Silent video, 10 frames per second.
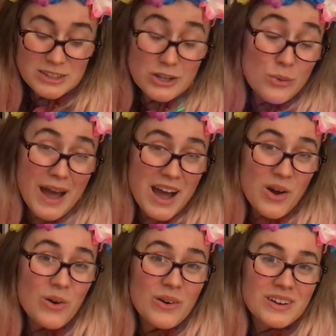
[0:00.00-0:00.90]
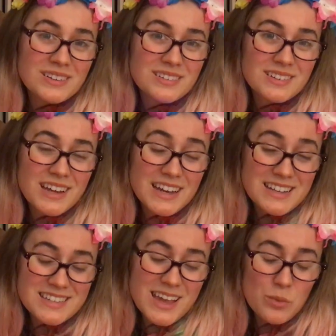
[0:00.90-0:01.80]
luau, and
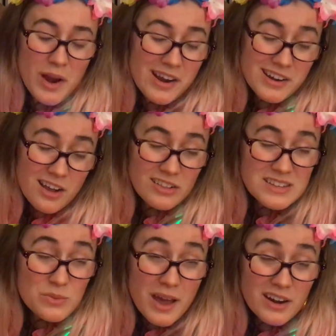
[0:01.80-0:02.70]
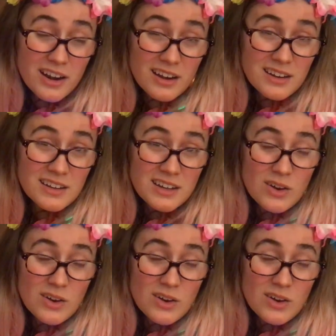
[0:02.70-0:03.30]
I said wear an ugly sweater